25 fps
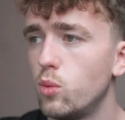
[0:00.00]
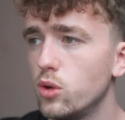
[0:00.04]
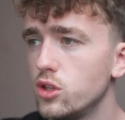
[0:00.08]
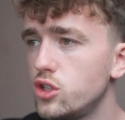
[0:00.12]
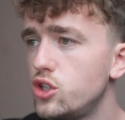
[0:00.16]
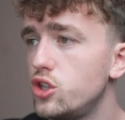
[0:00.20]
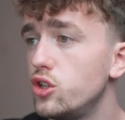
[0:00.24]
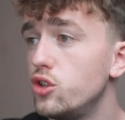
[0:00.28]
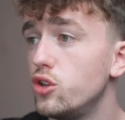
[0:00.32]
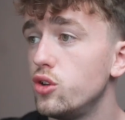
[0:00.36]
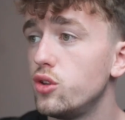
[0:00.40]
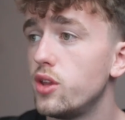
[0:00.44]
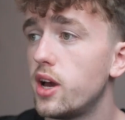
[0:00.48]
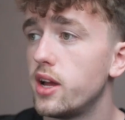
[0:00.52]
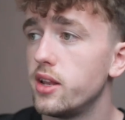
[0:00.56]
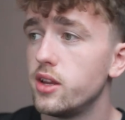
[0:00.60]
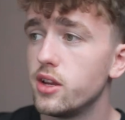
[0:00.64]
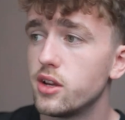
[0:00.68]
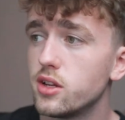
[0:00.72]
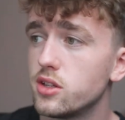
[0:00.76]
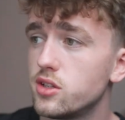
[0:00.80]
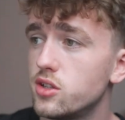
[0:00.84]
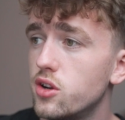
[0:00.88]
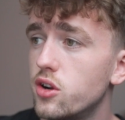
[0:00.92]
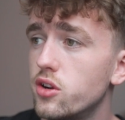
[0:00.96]
once you do that, you
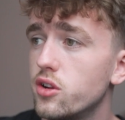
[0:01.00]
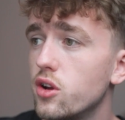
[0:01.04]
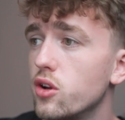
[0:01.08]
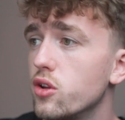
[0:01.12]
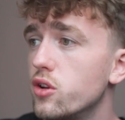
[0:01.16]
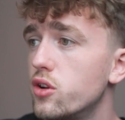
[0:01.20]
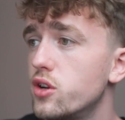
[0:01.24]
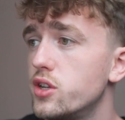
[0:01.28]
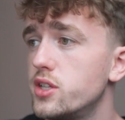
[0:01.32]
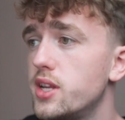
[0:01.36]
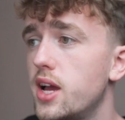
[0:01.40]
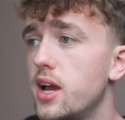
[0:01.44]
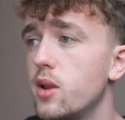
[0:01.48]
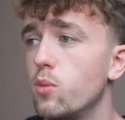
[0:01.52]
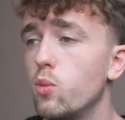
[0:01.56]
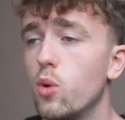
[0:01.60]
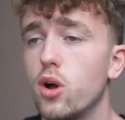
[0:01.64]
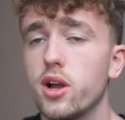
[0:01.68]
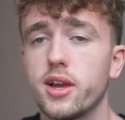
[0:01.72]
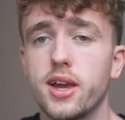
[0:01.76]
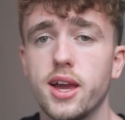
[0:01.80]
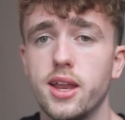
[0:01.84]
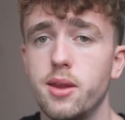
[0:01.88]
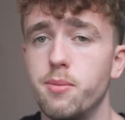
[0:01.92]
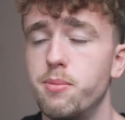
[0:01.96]
can start to understand
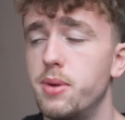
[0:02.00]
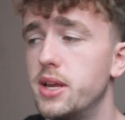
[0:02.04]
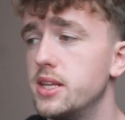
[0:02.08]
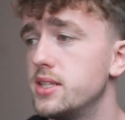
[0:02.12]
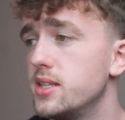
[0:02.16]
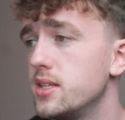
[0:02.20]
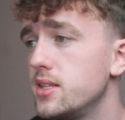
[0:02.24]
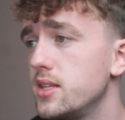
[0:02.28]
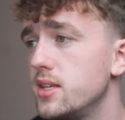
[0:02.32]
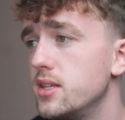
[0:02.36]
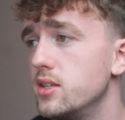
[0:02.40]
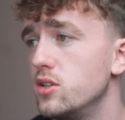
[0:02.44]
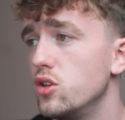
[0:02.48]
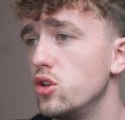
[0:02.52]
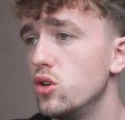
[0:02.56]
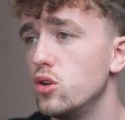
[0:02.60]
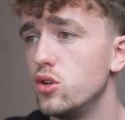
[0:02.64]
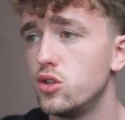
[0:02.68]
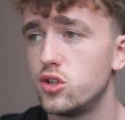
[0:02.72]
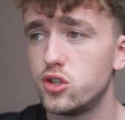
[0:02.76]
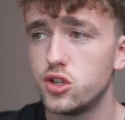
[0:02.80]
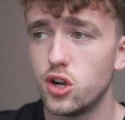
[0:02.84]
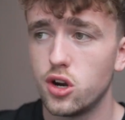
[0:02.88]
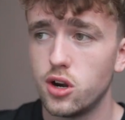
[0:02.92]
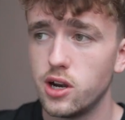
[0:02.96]
what kind of businesses
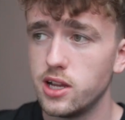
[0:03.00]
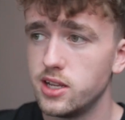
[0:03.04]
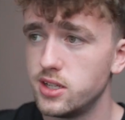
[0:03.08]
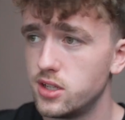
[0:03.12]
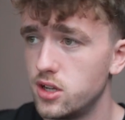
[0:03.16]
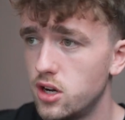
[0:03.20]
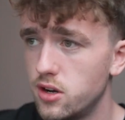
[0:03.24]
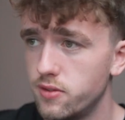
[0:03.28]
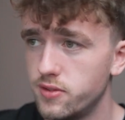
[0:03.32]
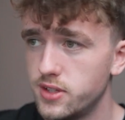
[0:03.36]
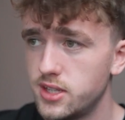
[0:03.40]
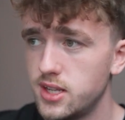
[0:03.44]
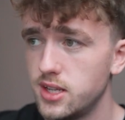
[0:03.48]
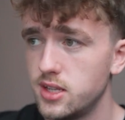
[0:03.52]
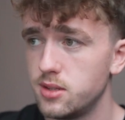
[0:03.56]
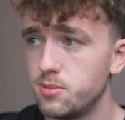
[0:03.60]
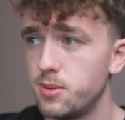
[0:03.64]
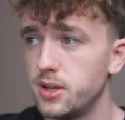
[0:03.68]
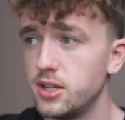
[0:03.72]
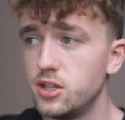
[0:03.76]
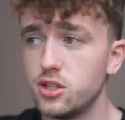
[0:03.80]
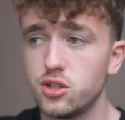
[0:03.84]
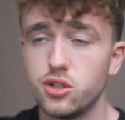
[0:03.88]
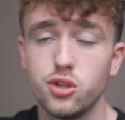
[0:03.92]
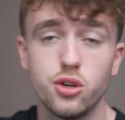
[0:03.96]
use Charlie's services
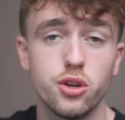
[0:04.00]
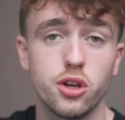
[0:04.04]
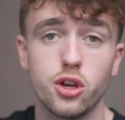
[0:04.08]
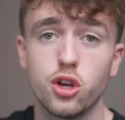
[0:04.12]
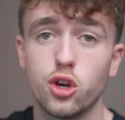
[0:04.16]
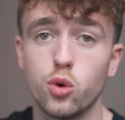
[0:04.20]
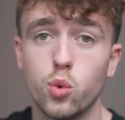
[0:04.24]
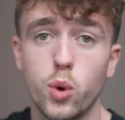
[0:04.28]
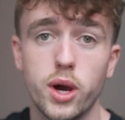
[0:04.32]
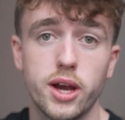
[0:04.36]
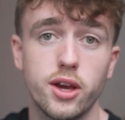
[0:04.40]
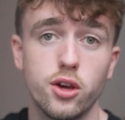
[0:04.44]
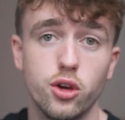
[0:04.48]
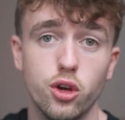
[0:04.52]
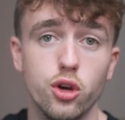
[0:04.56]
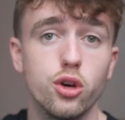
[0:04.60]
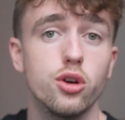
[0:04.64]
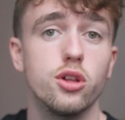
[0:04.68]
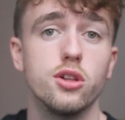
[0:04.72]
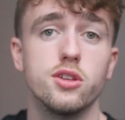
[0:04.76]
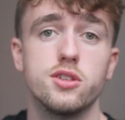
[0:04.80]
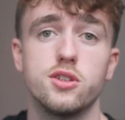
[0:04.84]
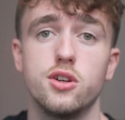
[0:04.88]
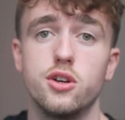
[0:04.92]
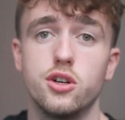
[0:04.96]
by just doing a quick
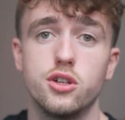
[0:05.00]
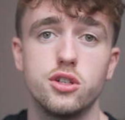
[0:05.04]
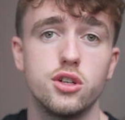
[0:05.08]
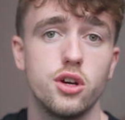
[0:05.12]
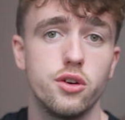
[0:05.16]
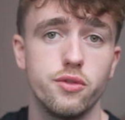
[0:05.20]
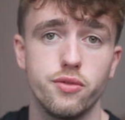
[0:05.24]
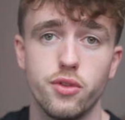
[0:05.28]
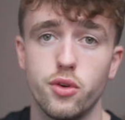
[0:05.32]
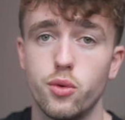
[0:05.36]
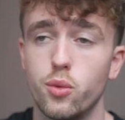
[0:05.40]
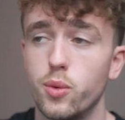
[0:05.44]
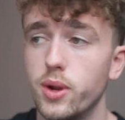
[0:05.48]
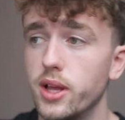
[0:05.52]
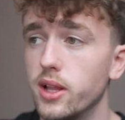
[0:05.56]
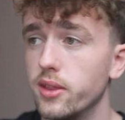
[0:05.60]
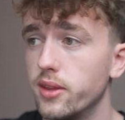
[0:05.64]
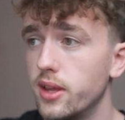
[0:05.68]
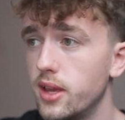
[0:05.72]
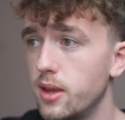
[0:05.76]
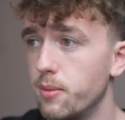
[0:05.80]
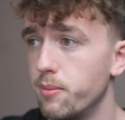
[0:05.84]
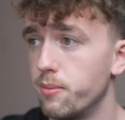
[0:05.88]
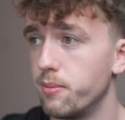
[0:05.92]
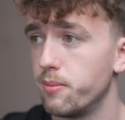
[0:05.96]
Google search of their real
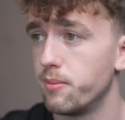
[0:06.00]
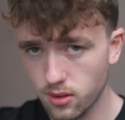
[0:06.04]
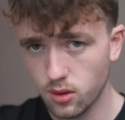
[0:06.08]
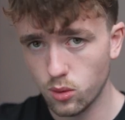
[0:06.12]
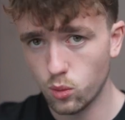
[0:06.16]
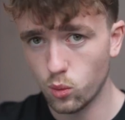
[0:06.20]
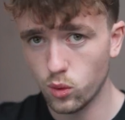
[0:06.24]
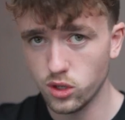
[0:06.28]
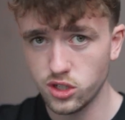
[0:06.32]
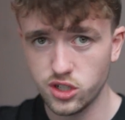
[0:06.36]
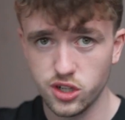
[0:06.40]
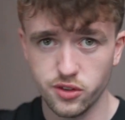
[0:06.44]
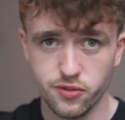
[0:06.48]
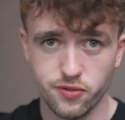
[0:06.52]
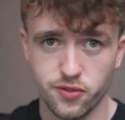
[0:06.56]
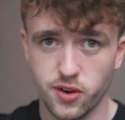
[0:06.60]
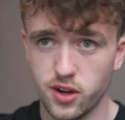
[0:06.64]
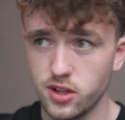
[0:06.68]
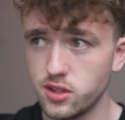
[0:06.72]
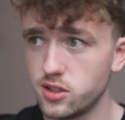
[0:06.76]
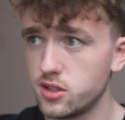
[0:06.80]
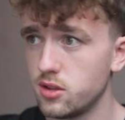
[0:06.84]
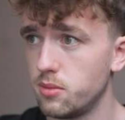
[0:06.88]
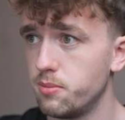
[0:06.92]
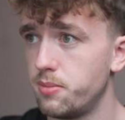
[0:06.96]
name. Once you've
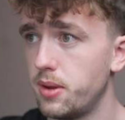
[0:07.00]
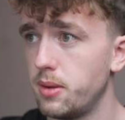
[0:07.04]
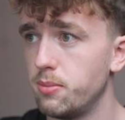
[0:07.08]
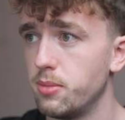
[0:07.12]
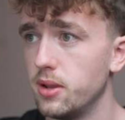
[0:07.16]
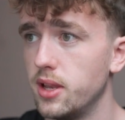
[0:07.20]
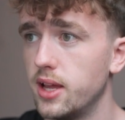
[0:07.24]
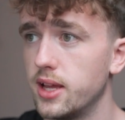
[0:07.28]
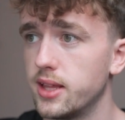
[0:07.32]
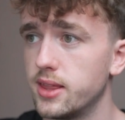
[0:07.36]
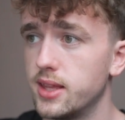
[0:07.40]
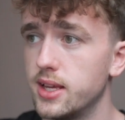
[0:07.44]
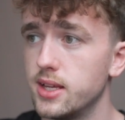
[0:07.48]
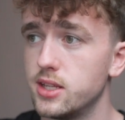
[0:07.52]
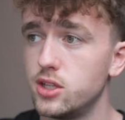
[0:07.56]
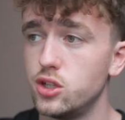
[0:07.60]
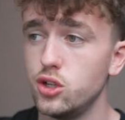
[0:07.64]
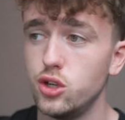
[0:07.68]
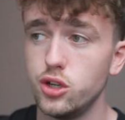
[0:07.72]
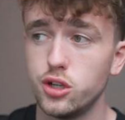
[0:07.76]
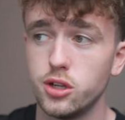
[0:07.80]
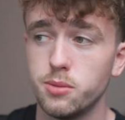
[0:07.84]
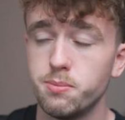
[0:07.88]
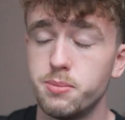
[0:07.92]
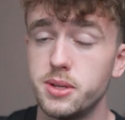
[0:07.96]
found some people like this,
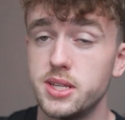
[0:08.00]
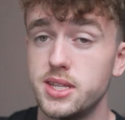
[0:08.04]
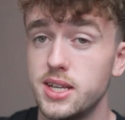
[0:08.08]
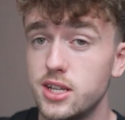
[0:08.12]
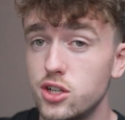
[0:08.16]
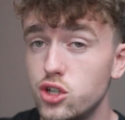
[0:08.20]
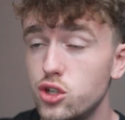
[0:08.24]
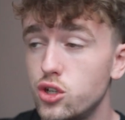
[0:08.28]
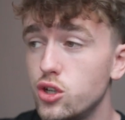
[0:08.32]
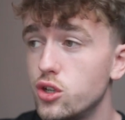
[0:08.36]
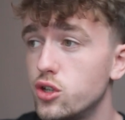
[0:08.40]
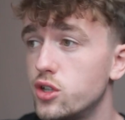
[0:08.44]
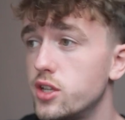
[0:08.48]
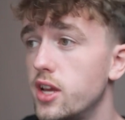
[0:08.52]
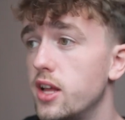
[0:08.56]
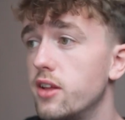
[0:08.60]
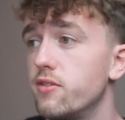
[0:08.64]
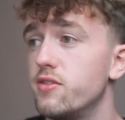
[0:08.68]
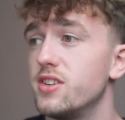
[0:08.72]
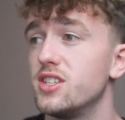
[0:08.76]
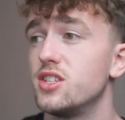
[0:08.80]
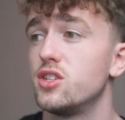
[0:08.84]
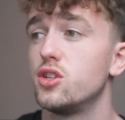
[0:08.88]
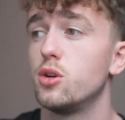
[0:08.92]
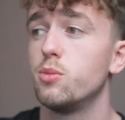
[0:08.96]
you can position
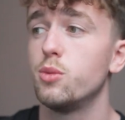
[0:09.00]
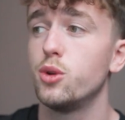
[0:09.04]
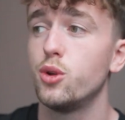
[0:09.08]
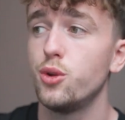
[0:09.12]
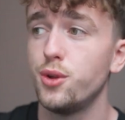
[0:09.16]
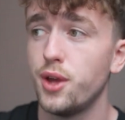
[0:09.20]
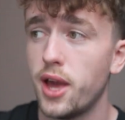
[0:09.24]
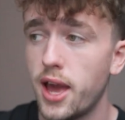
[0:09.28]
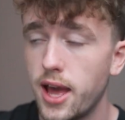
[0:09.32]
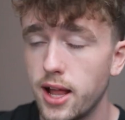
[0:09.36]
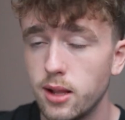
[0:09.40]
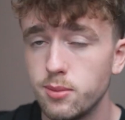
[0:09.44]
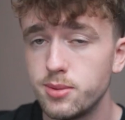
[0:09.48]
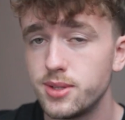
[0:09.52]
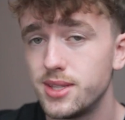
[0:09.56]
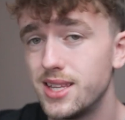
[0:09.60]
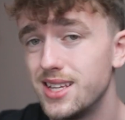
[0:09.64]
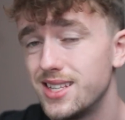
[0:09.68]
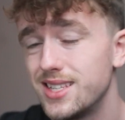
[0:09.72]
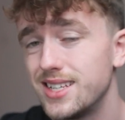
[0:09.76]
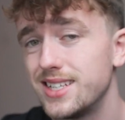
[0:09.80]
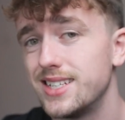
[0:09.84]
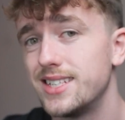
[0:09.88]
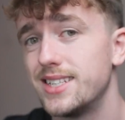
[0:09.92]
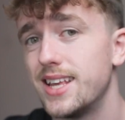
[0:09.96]
yourself as someone who helps
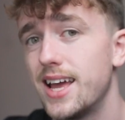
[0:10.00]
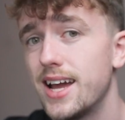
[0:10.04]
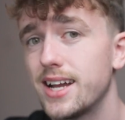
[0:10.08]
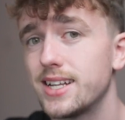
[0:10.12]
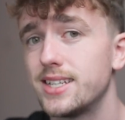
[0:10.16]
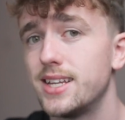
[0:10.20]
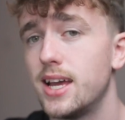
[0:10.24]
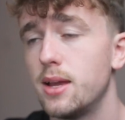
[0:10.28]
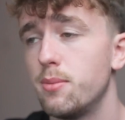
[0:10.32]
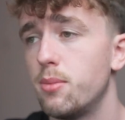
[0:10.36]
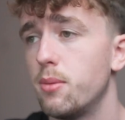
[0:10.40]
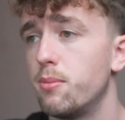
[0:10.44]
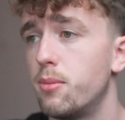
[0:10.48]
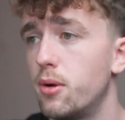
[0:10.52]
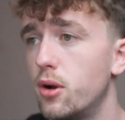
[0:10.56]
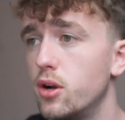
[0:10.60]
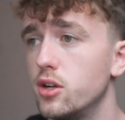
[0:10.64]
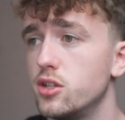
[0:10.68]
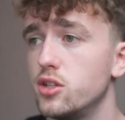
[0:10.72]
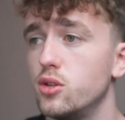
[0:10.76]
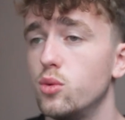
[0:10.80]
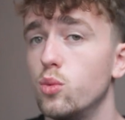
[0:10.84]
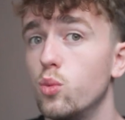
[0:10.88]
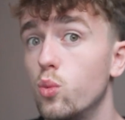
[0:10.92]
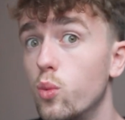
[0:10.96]
this exact type of
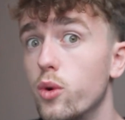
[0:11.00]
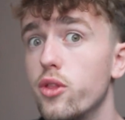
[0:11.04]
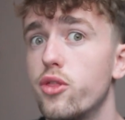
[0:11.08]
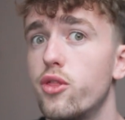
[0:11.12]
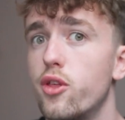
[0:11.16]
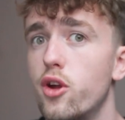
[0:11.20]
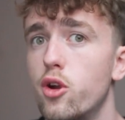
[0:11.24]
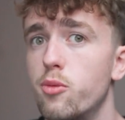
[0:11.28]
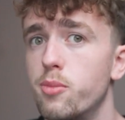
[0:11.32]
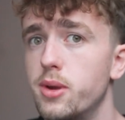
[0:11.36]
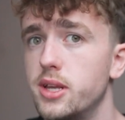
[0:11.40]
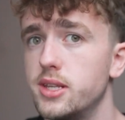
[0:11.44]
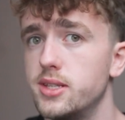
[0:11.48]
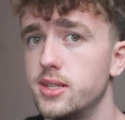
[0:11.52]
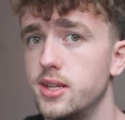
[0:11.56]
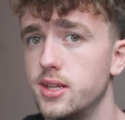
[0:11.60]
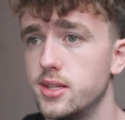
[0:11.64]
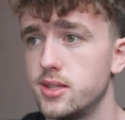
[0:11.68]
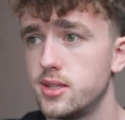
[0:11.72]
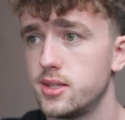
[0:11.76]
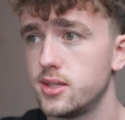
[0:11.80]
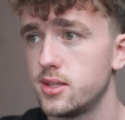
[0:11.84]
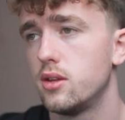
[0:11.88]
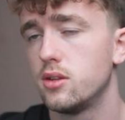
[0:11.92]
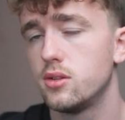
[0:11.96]
person with their
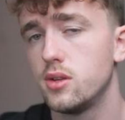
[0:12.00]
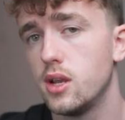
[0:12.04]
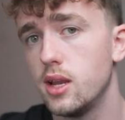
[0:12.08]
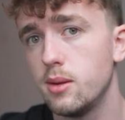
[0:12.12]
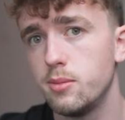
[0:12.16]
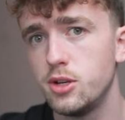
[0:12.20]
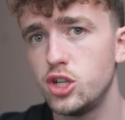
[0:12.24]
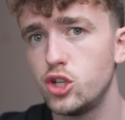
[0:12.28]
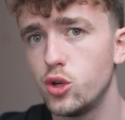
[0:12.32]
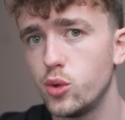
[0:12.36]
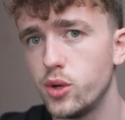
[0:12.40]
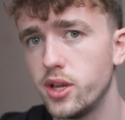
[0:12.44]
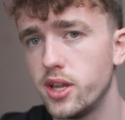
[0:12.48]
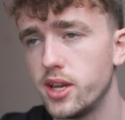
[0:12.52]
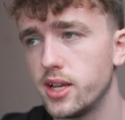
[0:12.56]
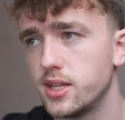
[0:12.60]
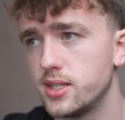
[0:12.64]
business. So let me show you an